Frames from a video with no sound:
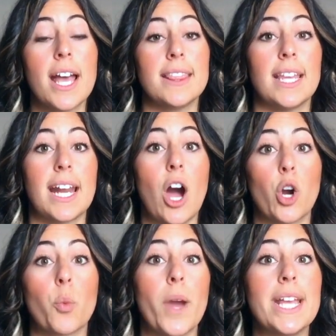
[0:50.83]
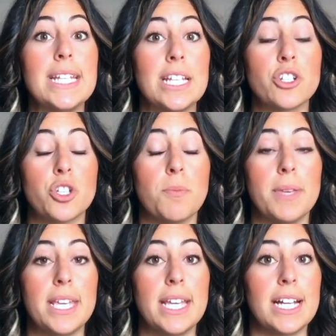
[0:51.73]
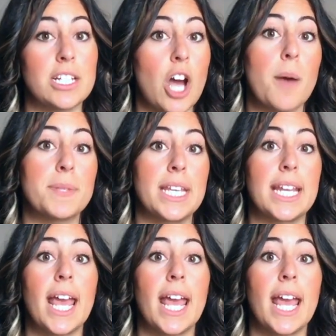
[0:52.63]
that are waiting to be adopted.